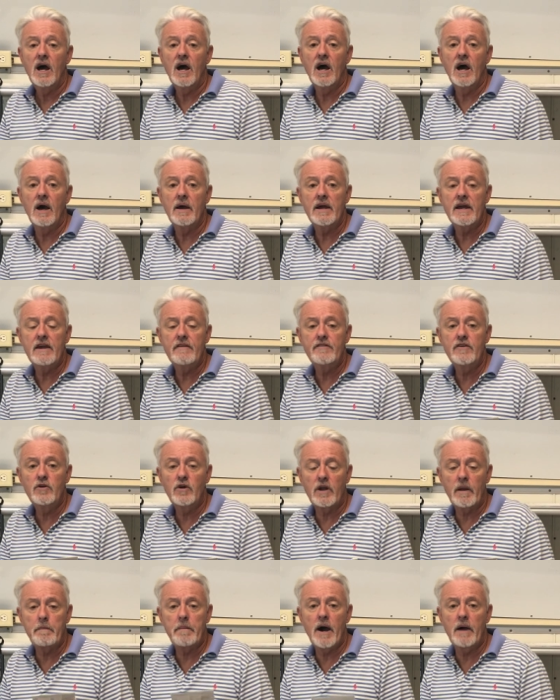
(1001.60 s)
Uh, if you've
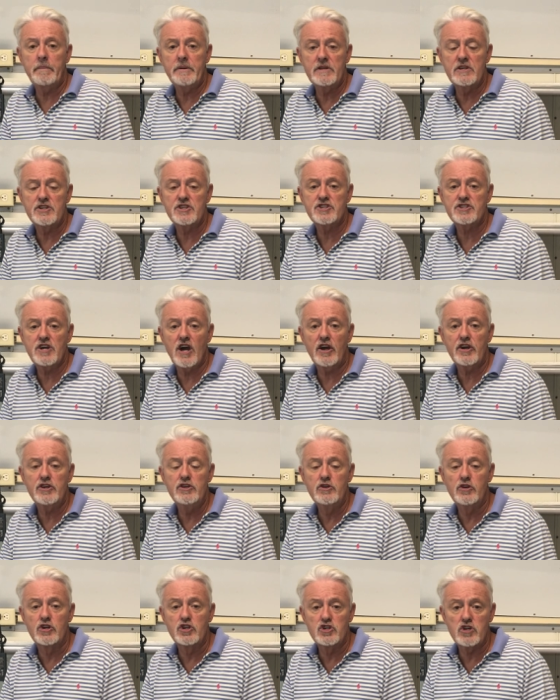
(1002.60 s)
got a puppy that's stuck,
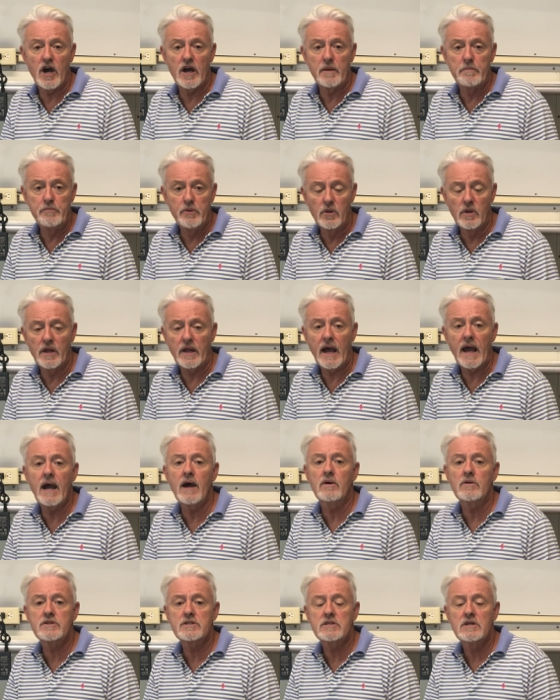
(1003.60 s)
you can try to pull it
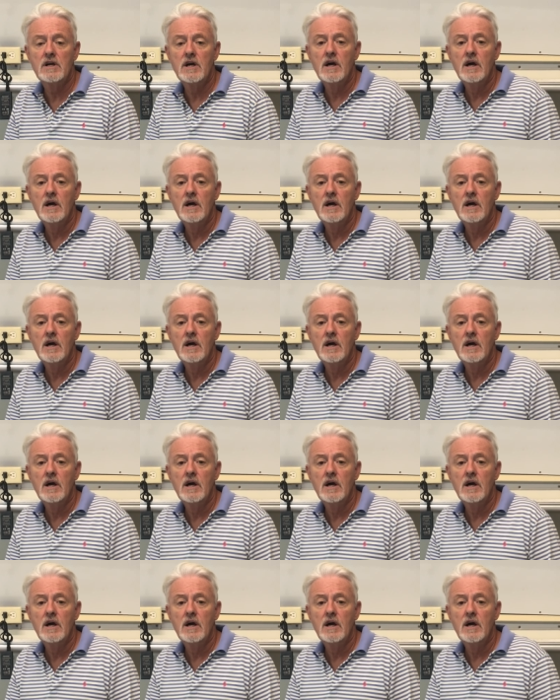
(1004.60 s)
out.